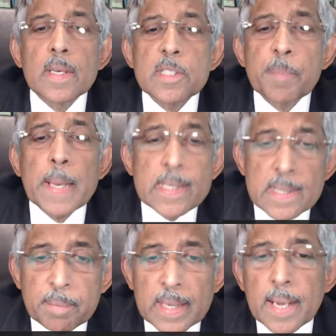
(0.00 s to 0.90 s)
spend
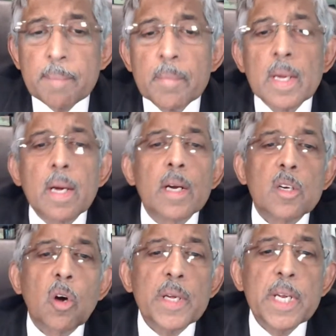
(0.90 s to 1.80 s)
some time
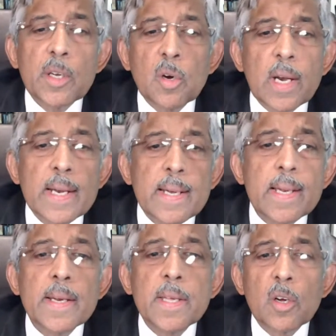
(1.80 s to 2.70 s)
talking to you all and
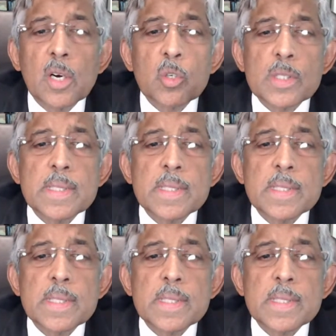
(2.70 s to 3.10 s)
clearing your doubts.